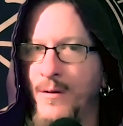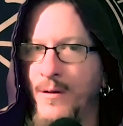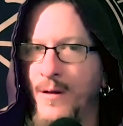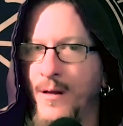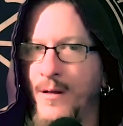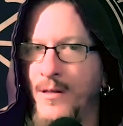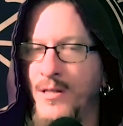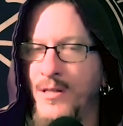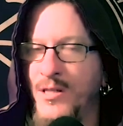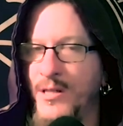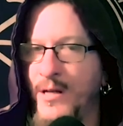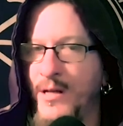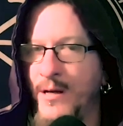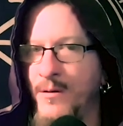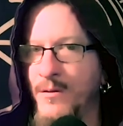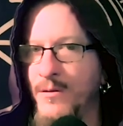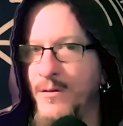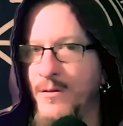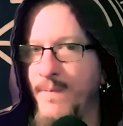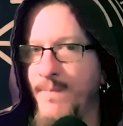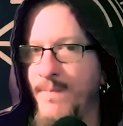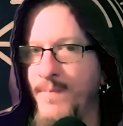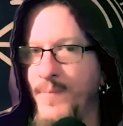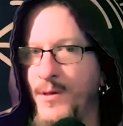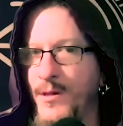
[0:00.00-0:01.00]
and sealed
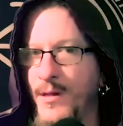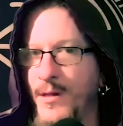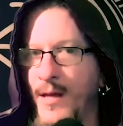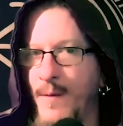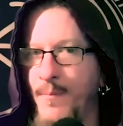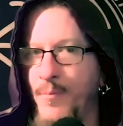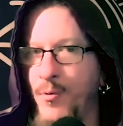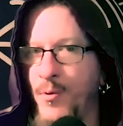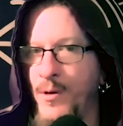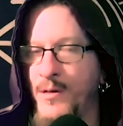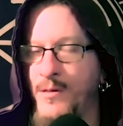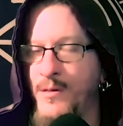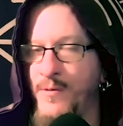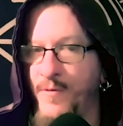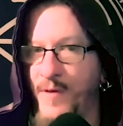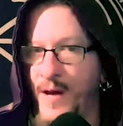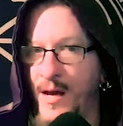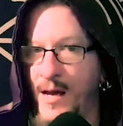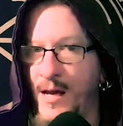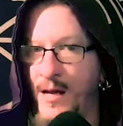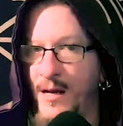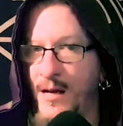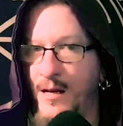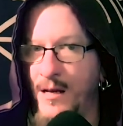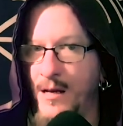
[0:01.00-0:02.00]
that boy's
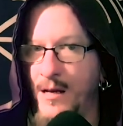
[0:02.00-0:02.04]
fate.